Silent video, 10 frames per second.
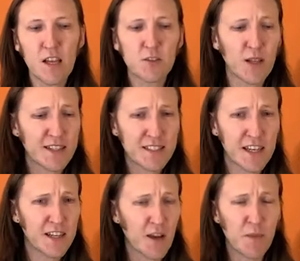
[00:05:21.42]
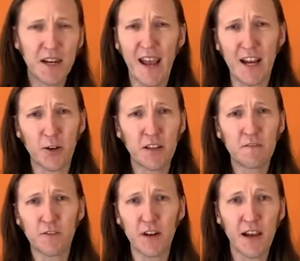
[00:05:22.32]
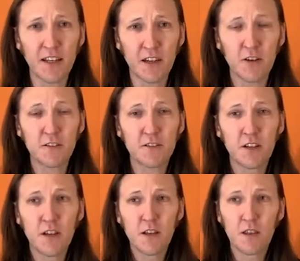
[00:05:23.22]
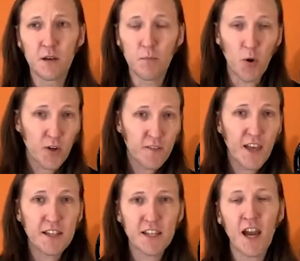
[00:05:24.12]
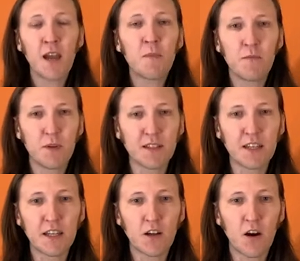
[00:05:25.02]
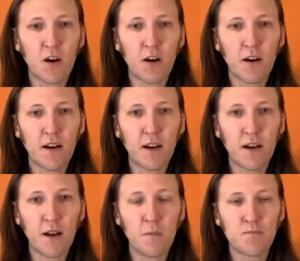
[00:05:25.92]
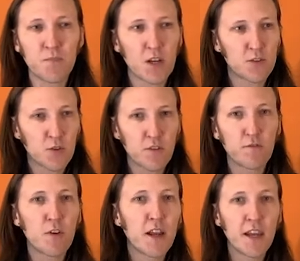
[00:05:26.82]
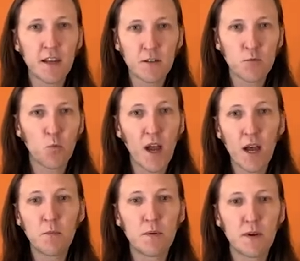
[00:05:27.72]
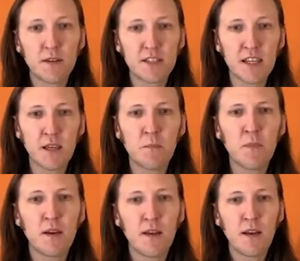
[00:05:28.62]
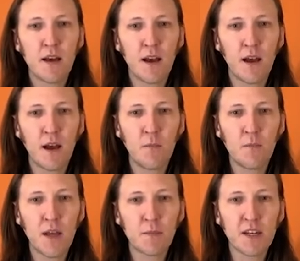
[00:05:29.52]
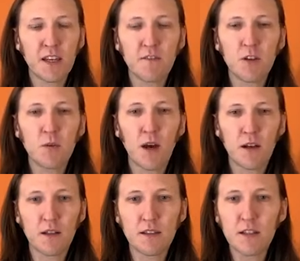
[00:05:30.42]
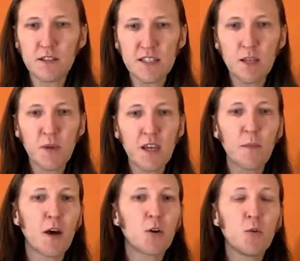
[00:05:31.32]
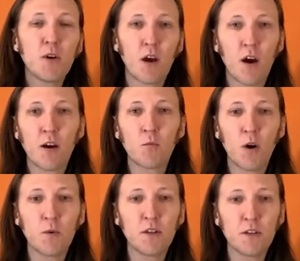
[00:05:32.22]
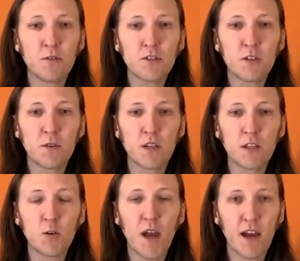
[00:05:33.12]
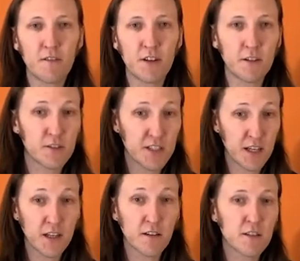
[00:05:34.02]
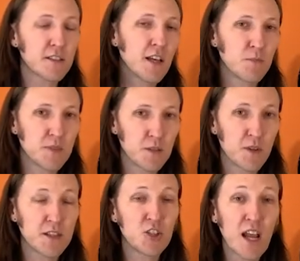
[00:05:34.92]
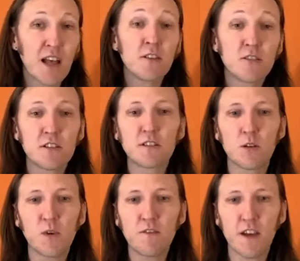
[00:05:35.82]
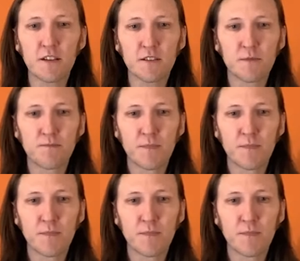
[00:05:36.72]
So like I said, I've been at Agrian for 9 years. The bulk of that time, I've been leading our sort of front-end web team. And I'm going to give you a little sneak peek about who we are and what we do so that you have an understanding of some of the challenges that we face.